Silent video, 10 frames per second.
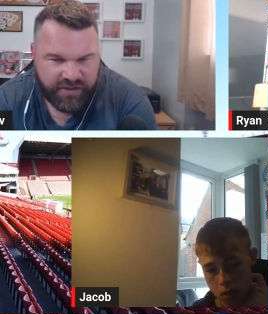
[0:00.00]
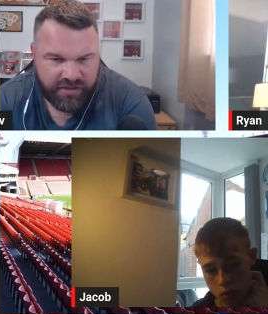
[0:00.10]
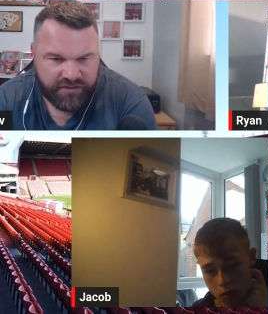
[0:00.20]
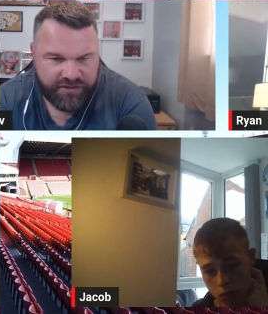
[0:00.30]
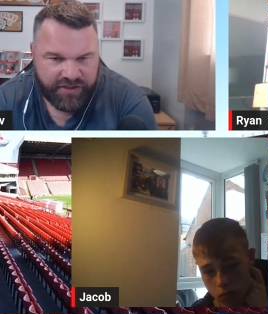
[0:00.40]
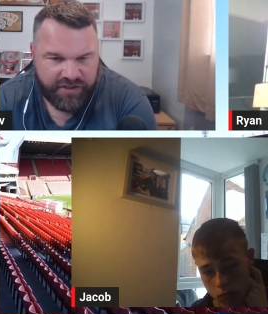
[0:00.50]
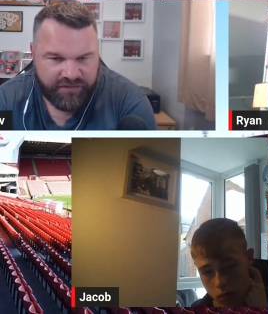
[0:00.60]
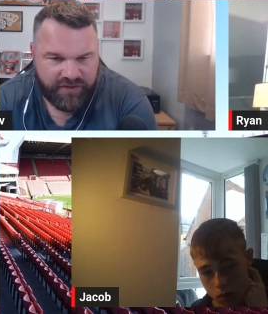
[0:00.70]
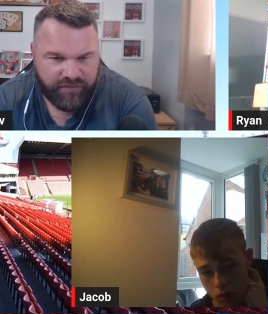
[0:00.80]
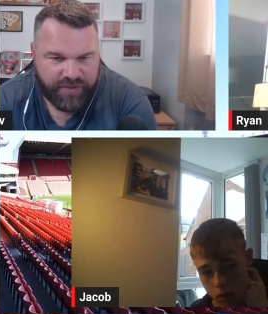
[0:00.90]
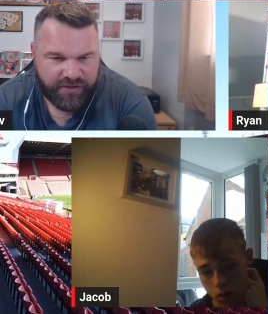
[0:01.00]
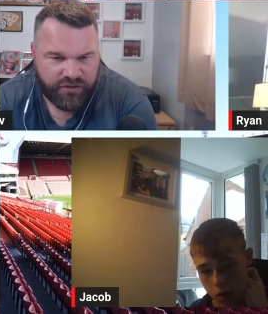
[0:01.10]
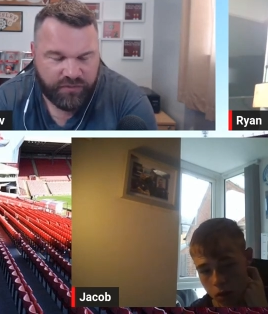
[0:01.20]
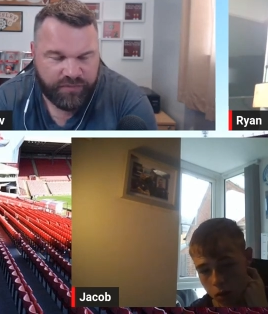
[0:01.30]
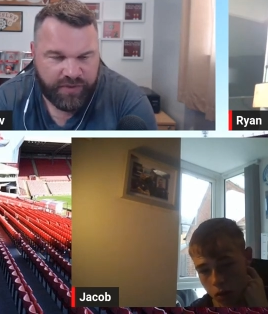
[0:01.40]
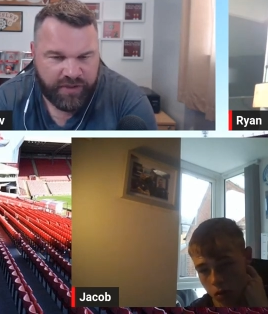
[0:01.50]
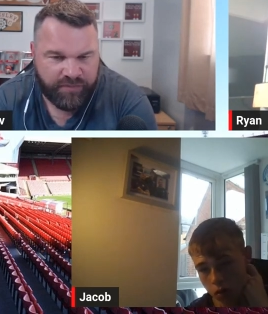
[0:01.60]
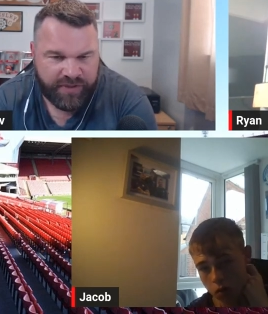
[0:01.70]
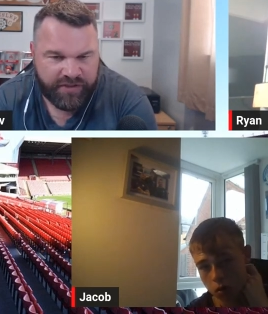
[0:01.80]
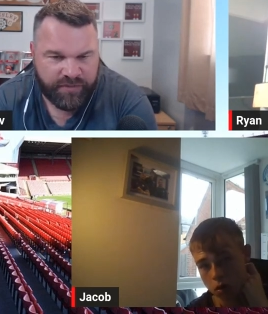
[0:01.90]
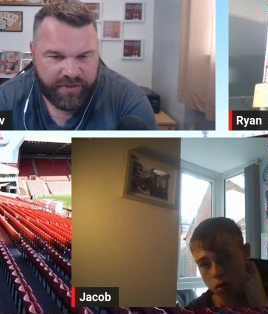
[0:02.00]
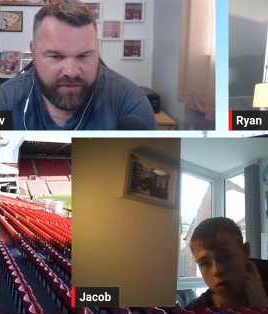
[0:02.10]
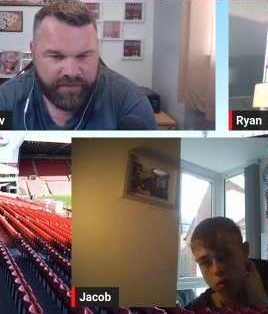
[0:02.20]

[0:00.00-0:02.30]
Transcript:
Speaker 1: concerns that you picked up, Peterborough?